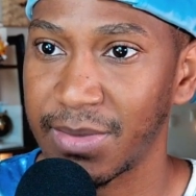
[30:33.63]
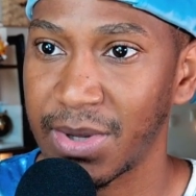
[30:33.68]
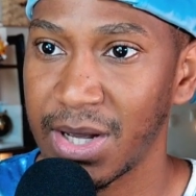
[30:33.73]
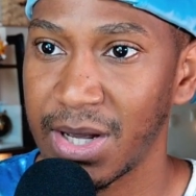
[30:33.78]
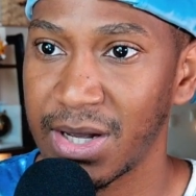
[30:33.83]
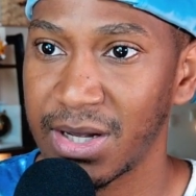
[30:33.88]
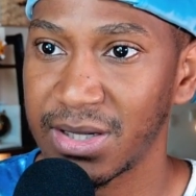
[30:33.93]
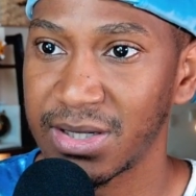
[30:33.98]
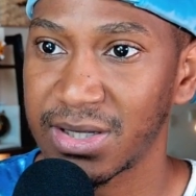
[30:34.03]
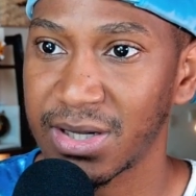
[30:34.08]

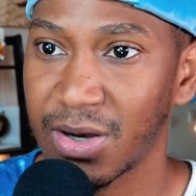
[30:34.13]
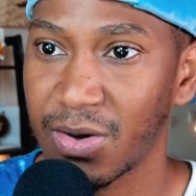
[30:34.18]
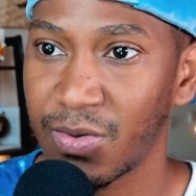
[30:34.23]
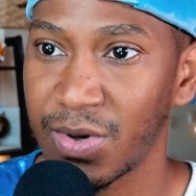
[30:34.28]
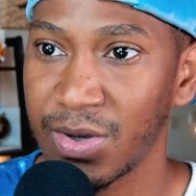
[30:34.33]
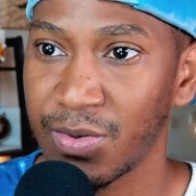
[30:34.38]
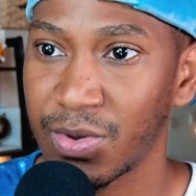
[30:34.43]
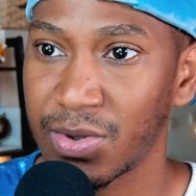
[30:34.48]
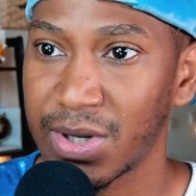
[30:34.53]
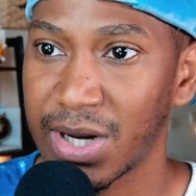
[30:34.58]
so we
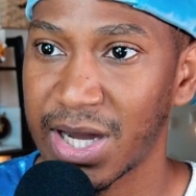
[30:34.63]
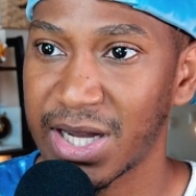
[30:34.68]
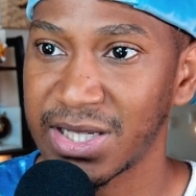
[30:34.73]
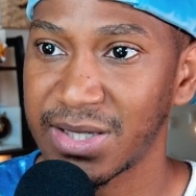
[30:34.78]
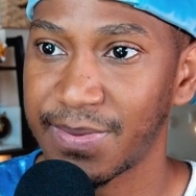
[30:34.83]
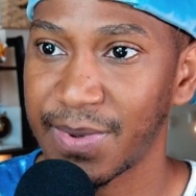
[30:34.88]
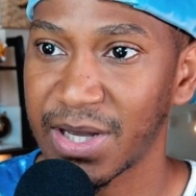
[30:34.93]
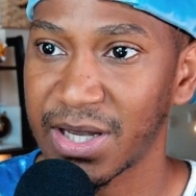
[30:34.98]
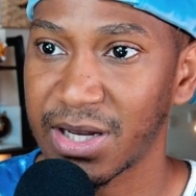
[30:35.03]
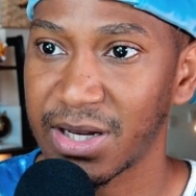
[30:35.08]
will not
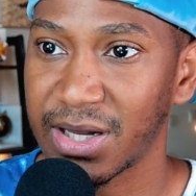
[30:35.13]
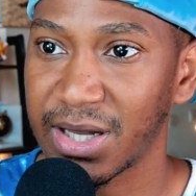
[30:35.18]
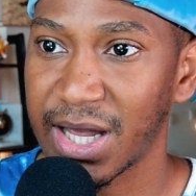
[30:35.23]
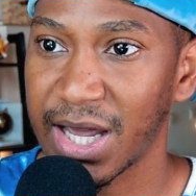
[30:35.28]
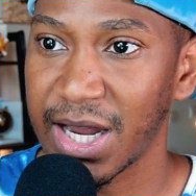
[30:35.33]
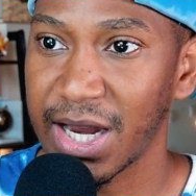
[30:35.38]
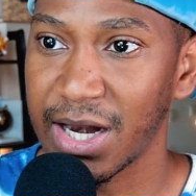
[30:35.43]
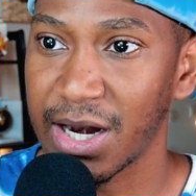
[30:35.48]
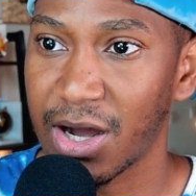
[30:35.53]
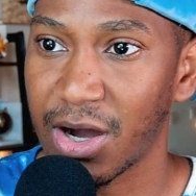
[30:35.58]

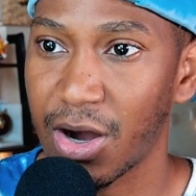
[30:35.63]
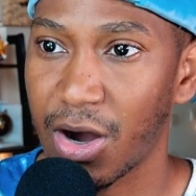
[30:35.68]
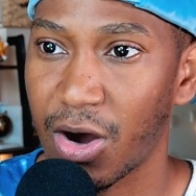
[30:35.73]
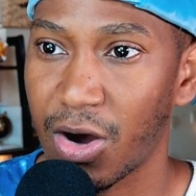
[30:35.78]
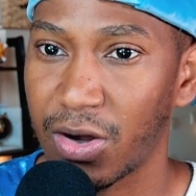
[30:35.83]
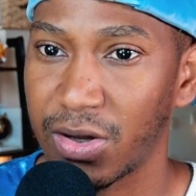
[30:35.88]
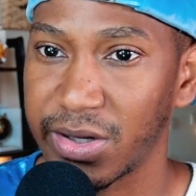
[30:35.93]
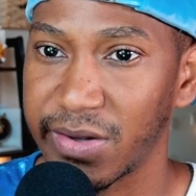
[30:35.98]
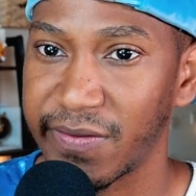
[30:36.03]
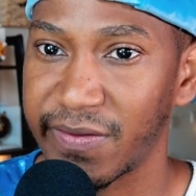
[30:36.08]
speculate
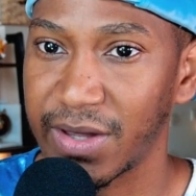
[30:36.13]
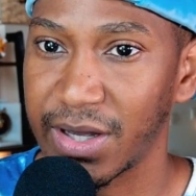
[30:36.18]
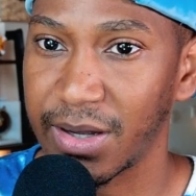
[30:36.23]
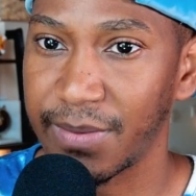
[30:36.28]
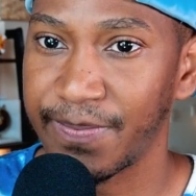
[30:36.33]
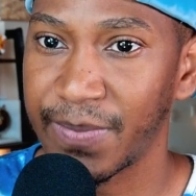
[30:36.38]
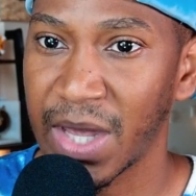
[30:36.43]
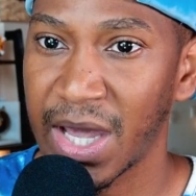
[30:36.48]
all of them.